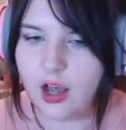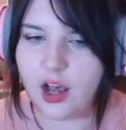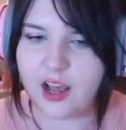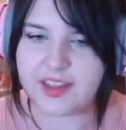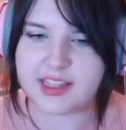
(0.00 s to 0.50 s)

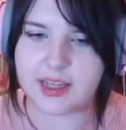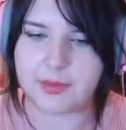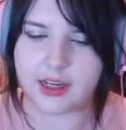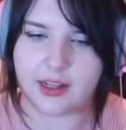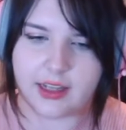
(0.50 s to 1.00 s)
Oh, that's
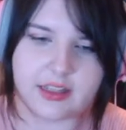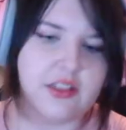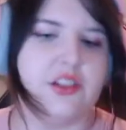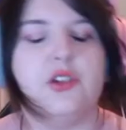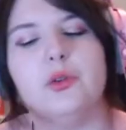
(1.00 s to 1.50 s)
something I like to
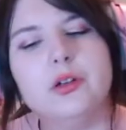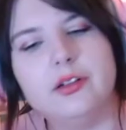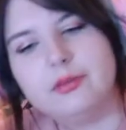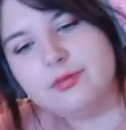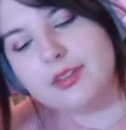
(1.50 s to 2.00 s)
do.
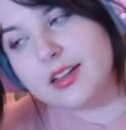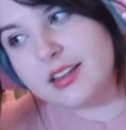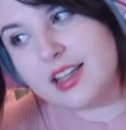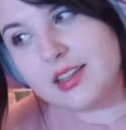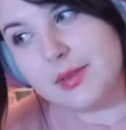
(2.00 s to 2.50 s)

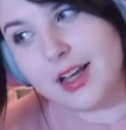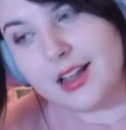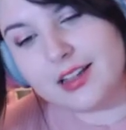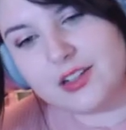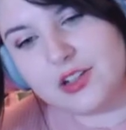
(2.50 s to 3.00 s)
That's something I
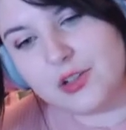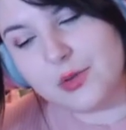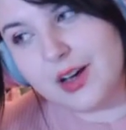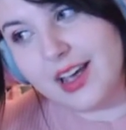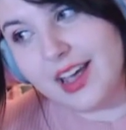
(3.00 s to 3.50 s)
like to do
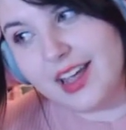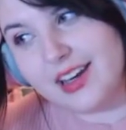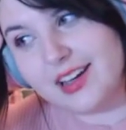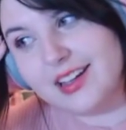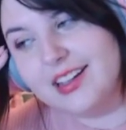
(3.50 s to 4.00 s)

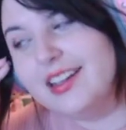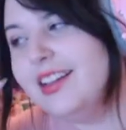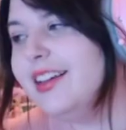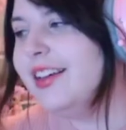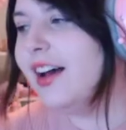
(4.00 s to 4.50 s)
in
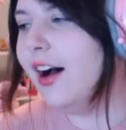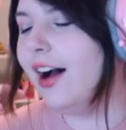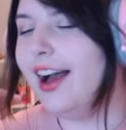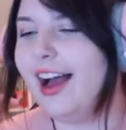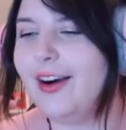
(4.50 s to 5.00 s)

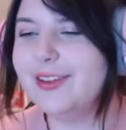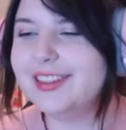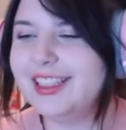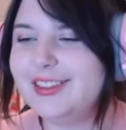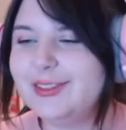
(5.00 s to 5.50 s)
our house.
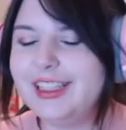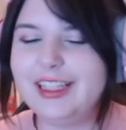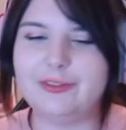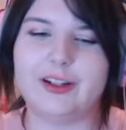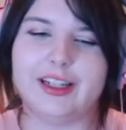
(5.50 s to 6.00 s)
It's
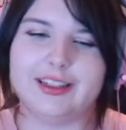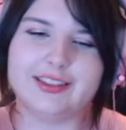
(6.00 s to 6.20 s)
really funny.